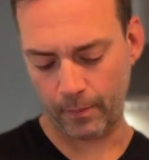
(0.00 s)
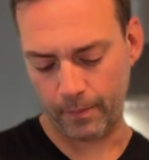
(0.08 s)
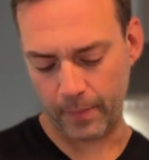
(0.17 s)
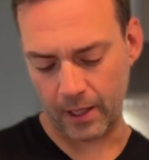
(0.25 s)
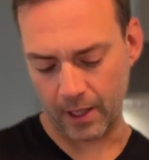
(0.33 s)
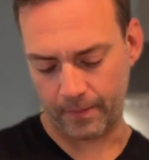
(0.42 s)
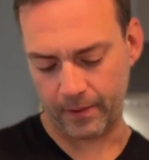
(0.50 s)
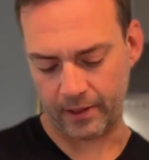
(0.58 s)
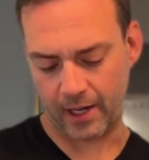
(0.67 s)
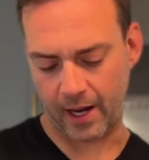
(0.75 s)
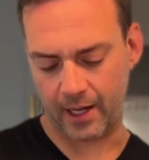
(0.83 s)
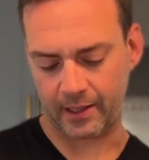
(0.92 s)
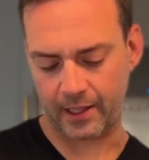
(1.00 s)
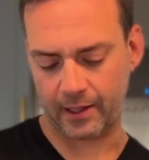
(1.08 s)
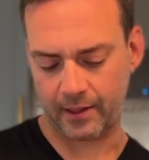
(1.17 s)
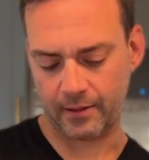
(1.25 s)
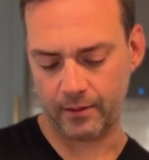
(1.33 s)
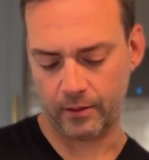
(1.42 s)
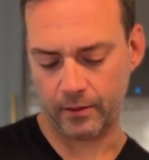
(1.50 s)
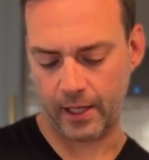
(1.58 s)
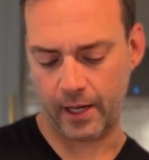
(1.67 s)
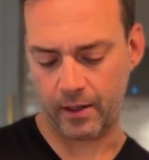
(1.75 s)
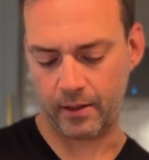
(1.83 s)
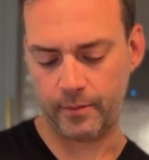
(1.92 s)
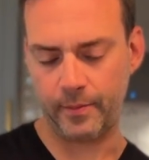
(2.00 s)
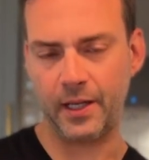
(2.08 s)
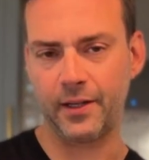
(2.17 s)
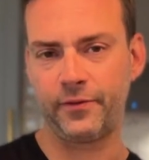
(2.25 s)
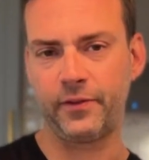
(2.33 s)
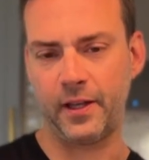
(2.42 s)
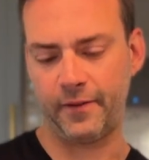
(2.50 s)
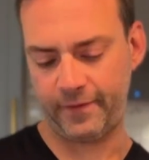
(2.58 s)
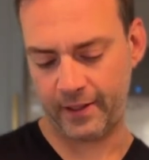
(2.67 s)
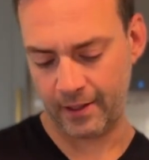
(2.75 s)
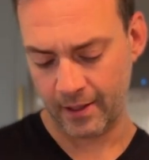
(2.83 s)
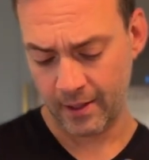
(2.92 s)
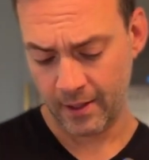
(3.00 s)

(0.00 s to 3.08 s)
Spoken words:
Beat up these eggs, get the little air, make it fluffy.